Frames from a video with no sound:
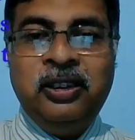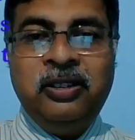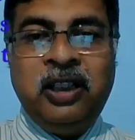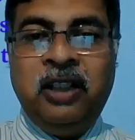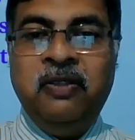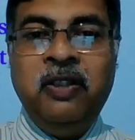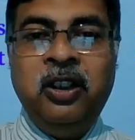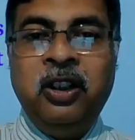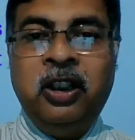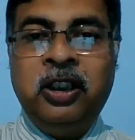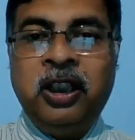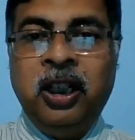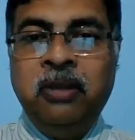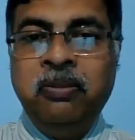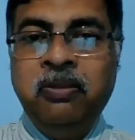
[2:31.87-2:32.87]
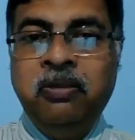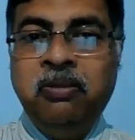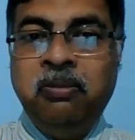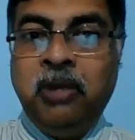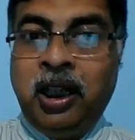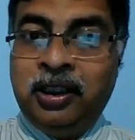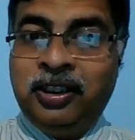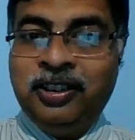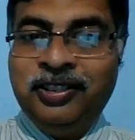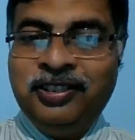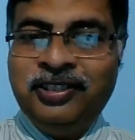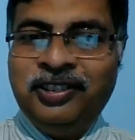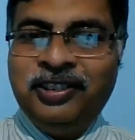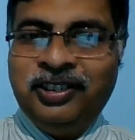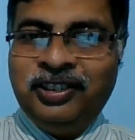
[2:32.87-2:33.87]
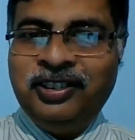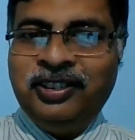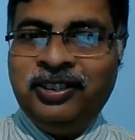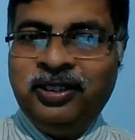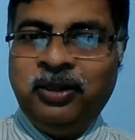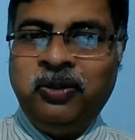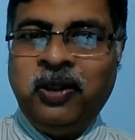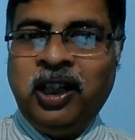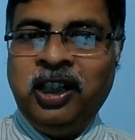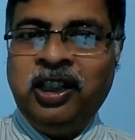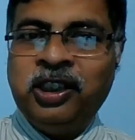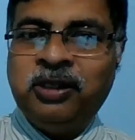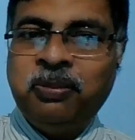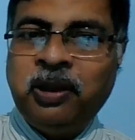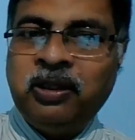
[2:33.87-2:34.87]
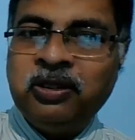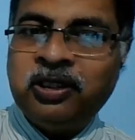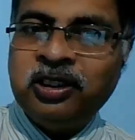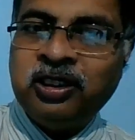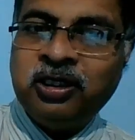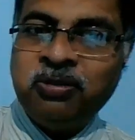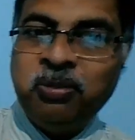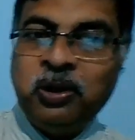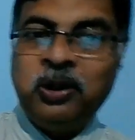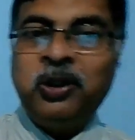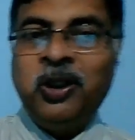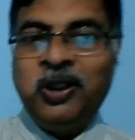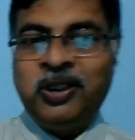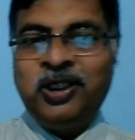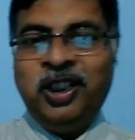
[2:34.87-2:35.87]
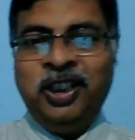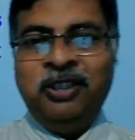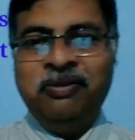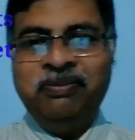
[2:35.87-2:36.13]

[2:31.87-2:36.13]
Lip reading: that will not come, but the wireless mouse is more costly.